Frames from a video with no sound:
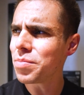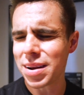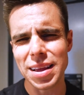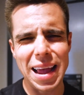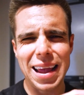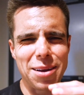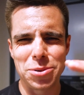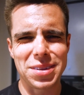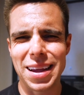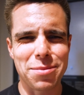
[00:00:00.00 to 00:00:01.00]
but it
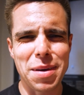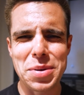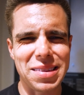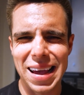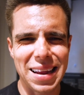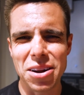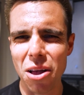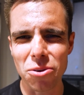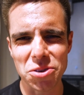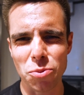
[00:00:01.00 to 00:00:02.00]
was like maybe
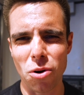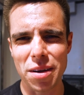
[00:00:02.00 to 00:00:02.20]
$10 more,